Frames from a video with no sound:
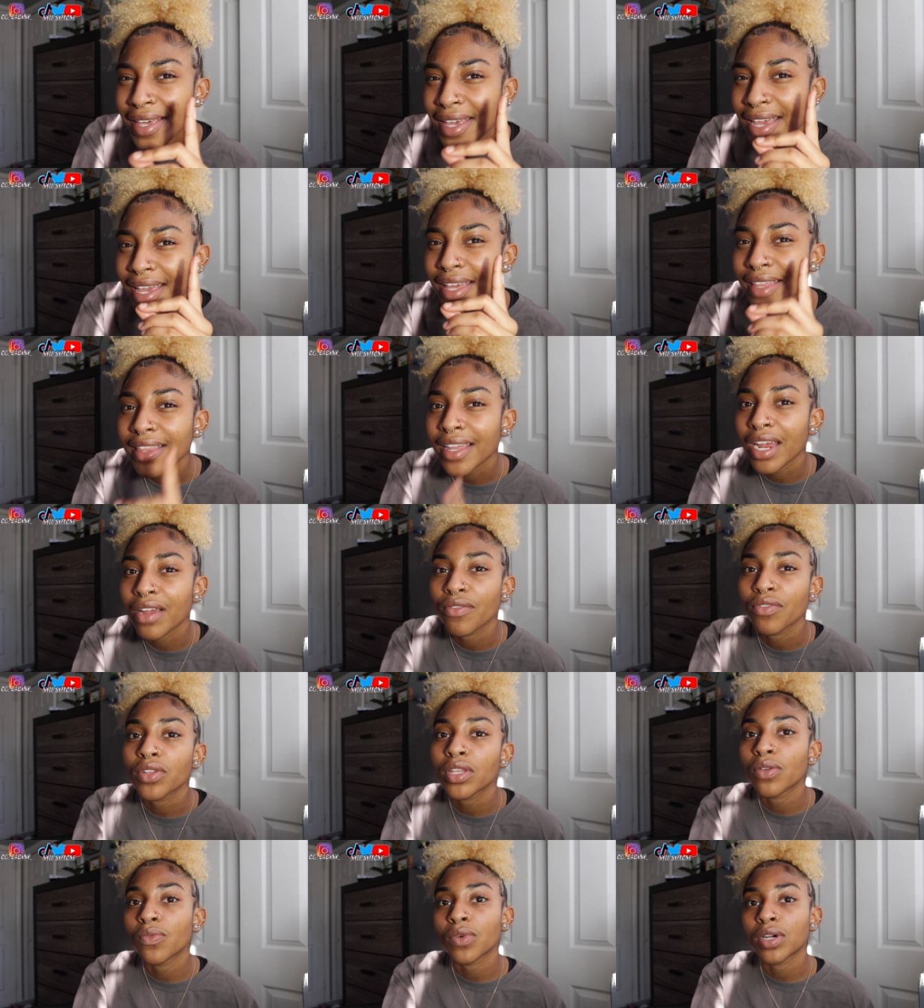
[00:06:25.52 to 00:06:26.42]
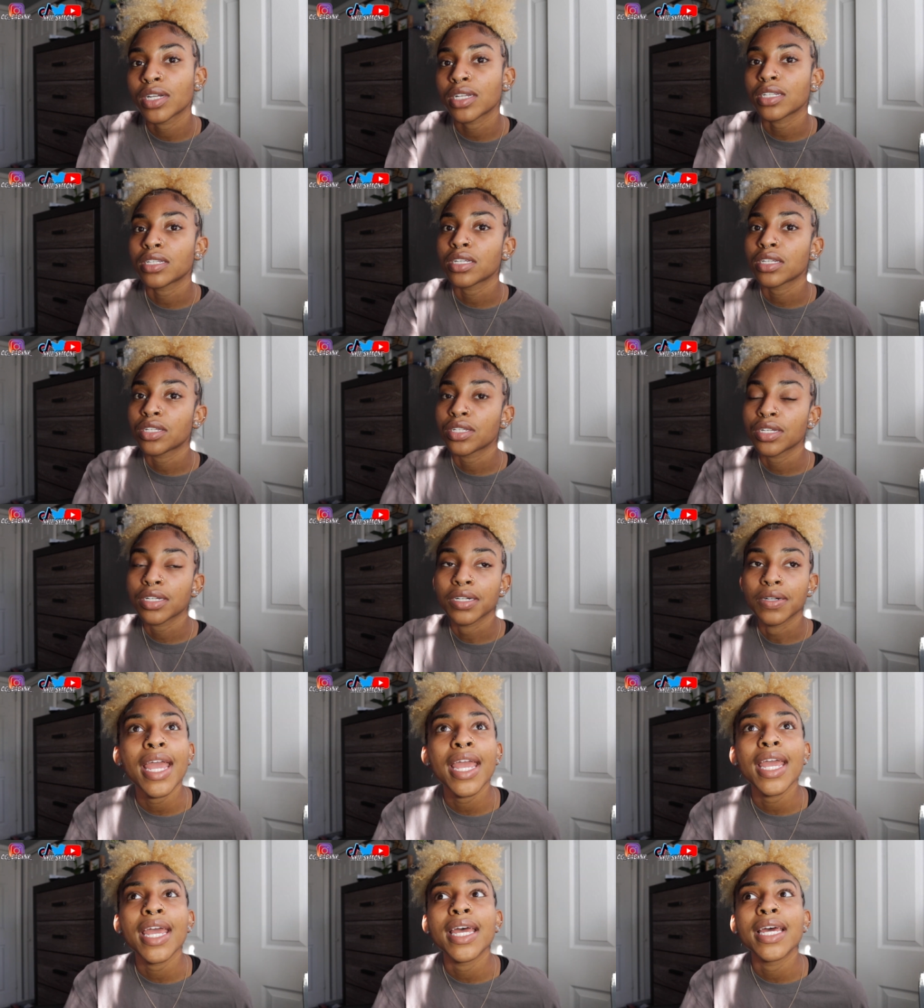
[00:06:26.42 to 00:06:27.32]
thing that I really wanted to do.
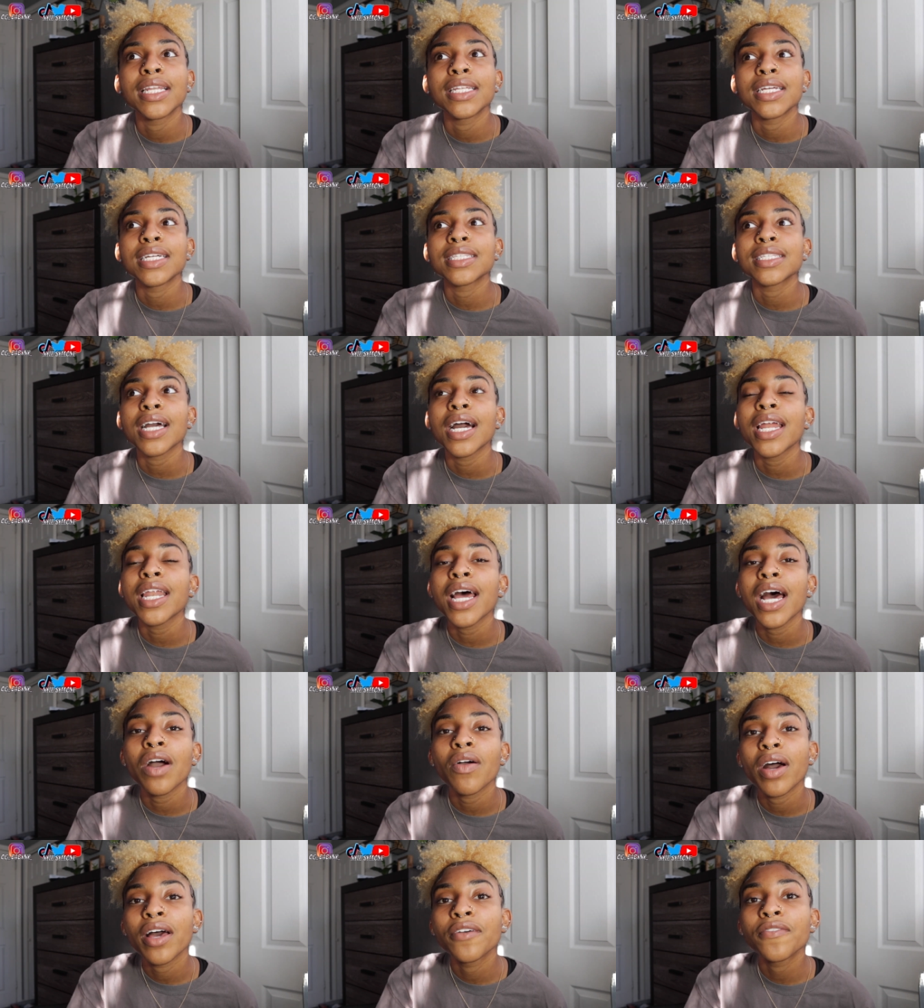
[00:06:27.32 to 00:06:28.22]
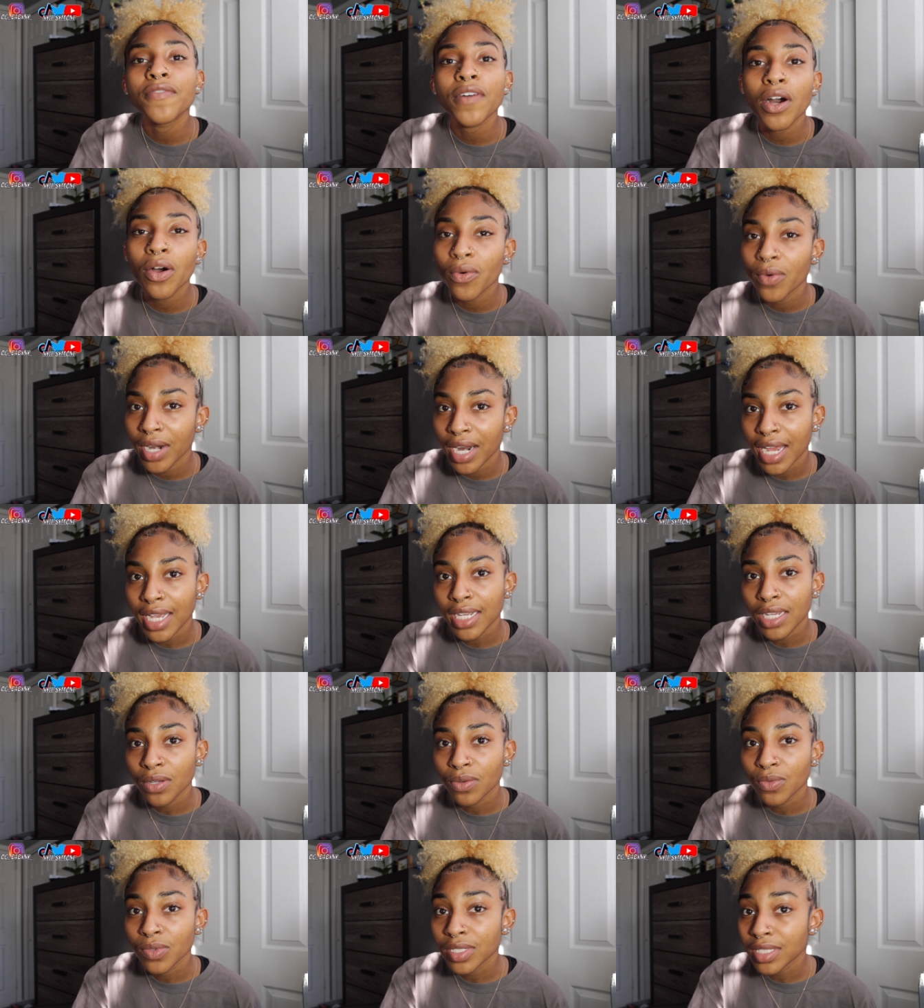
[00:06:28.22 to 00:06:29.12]
And that's kind of how I felt when
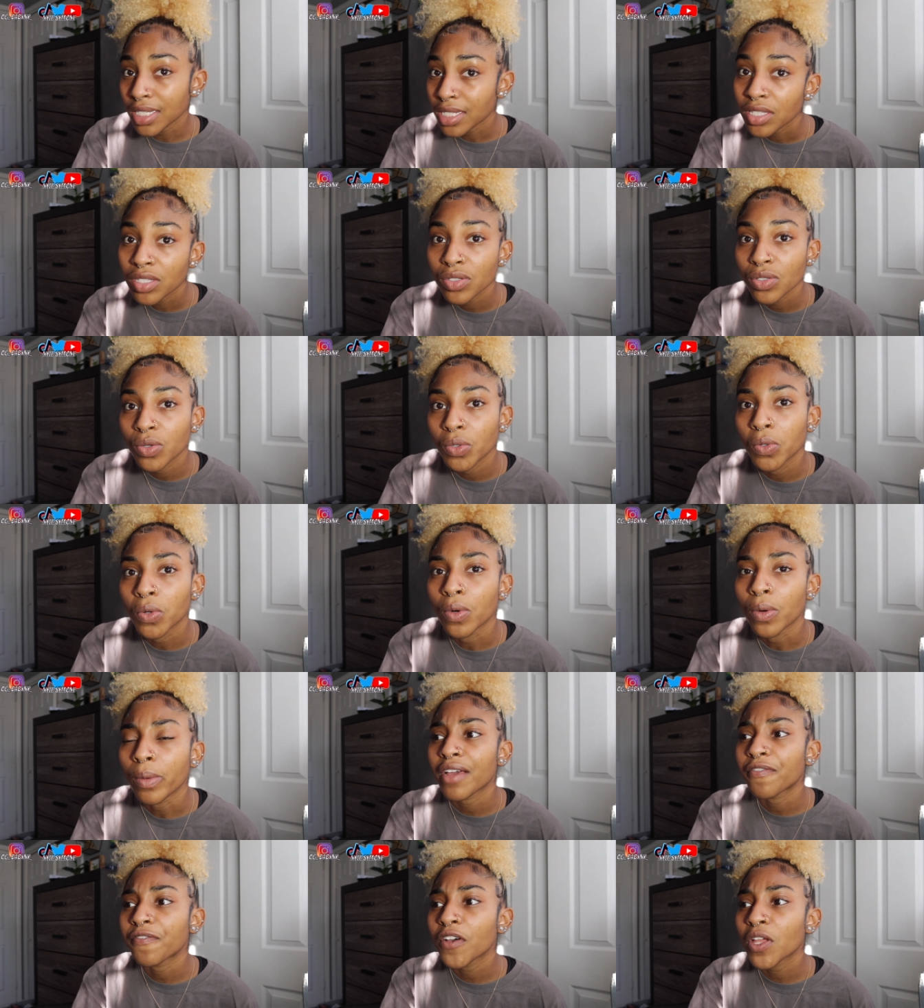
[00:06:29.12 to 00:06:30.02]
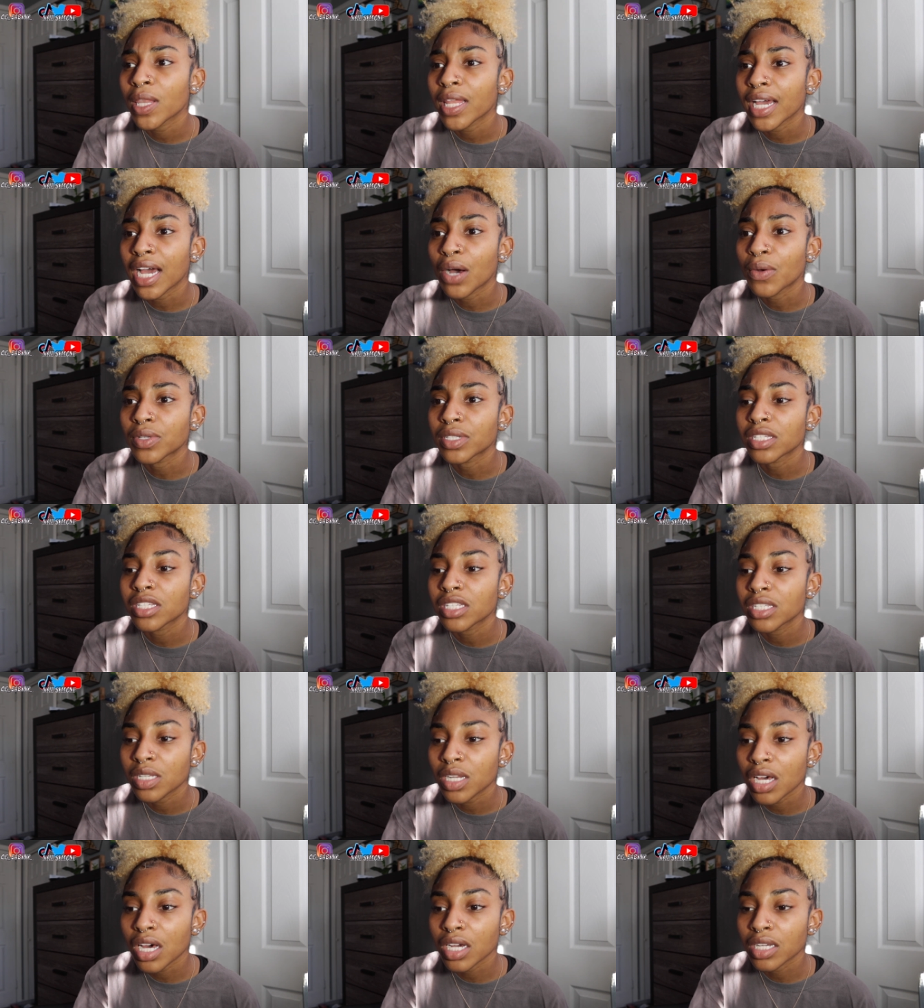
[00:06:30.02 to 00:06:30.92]
I was in school. I felt like I was
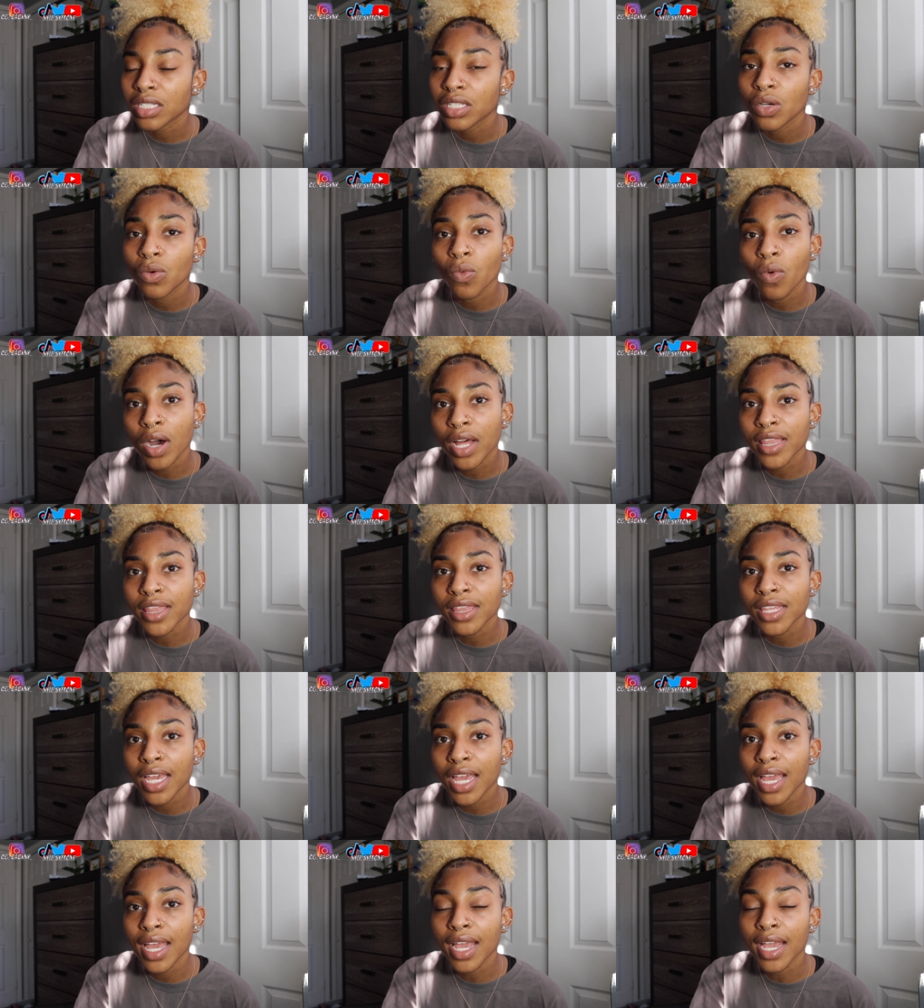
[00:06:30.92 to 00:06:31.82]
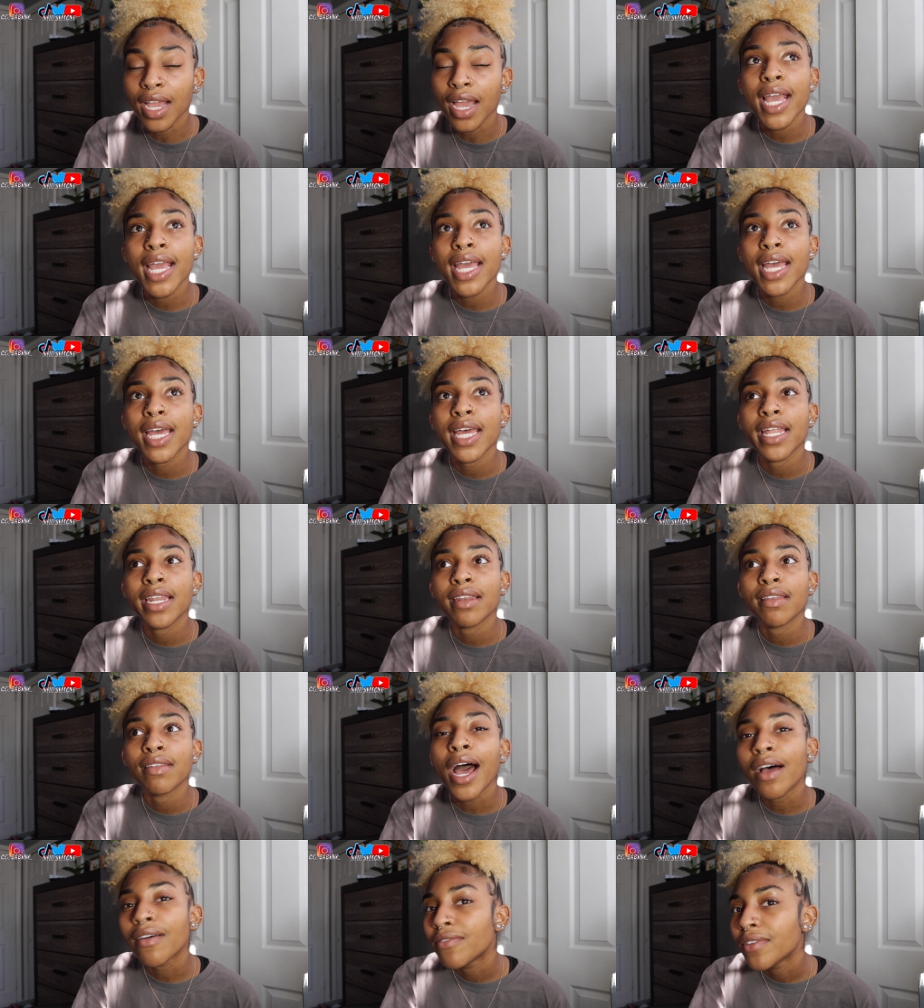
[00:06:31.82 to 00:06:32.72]
stuck to one thing,
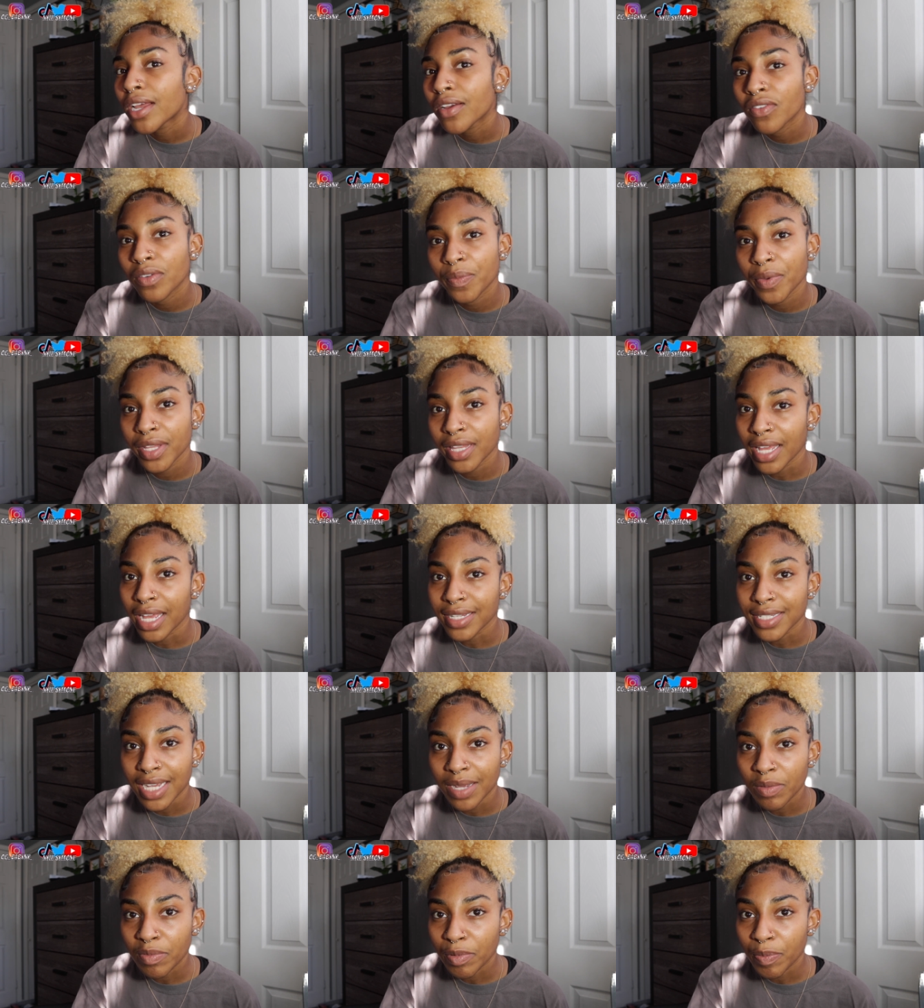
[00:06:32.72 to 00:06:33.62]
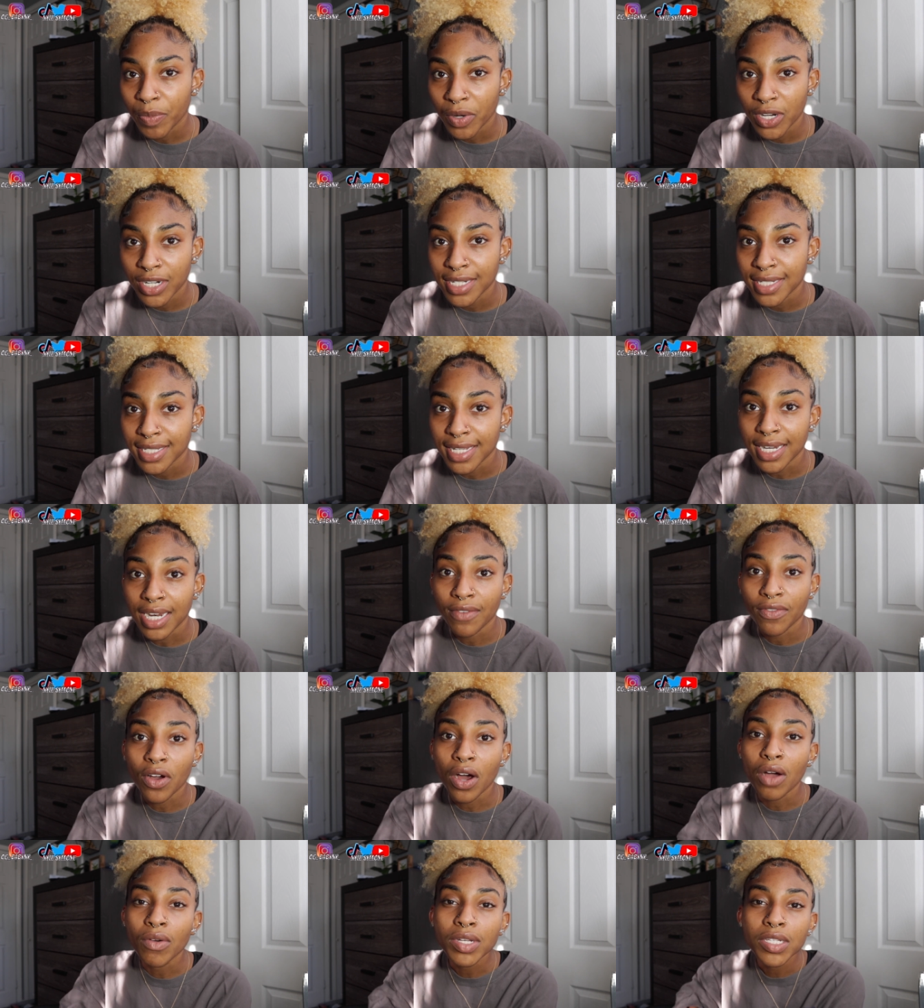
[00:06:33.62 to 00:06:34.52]
and I've never been that type of person.
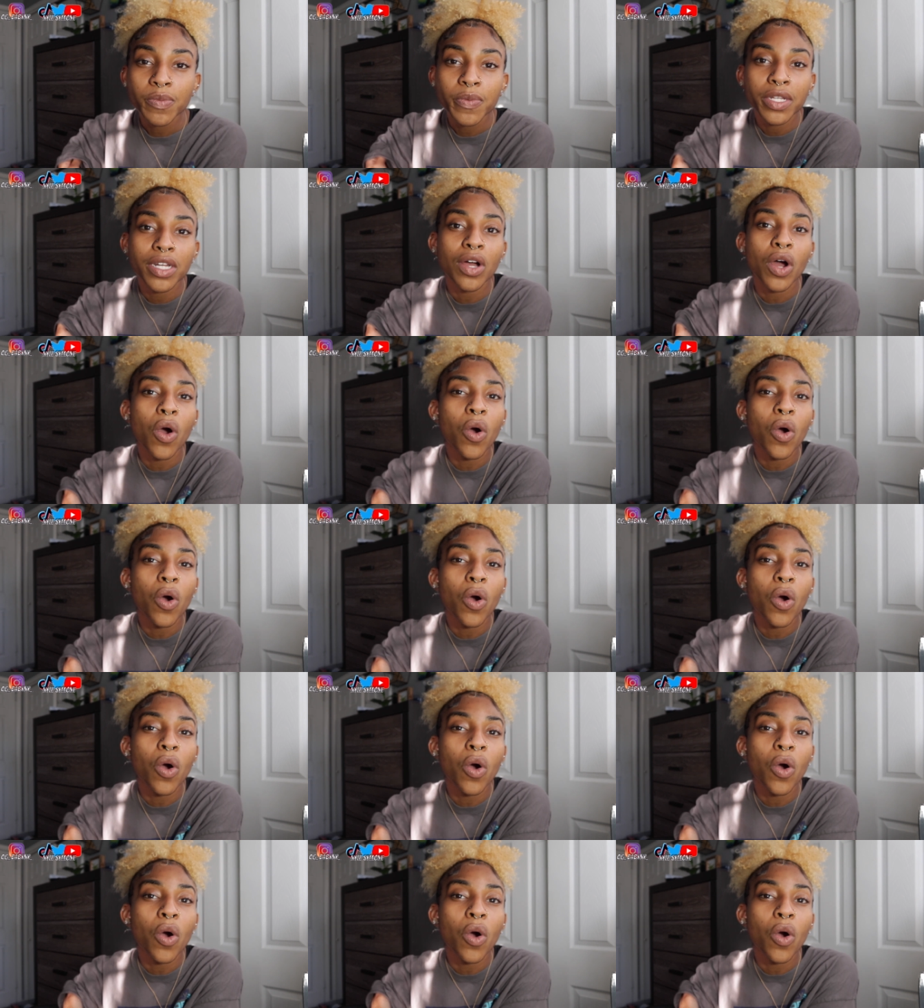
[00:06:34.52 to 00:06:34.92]
I've always been an